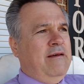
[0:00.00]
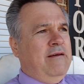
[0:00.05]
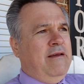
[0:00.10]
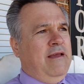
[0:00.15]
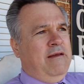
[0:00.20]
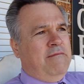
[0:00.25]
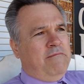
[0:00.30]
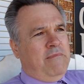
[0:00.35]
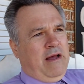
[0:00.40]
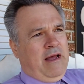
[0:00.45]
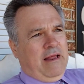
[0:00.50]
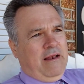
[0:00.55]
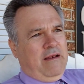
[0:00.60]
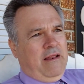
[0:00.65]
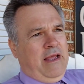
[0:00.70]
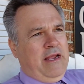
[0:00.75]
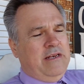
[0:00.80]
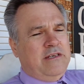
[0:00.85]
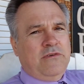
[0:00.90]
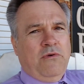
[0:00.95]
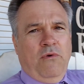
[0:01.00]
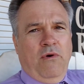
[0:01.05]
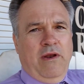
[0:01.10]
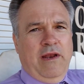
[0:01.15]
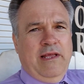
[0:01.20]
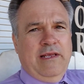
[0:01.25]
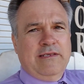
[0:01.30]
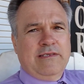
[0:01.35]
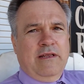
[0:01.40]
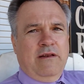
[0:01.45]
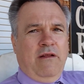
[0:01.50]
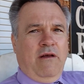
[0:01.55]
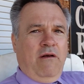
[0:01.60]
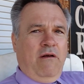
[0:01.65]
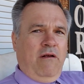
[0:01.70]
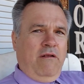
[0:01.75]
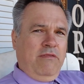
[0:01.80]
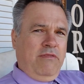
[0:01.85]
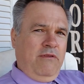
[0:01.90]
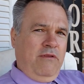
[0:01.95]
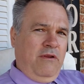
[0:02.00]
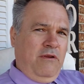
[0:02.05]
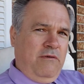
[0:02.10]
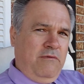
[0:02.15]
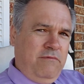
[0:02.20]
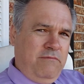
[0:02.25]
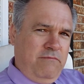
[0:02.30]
in my late 20s and all through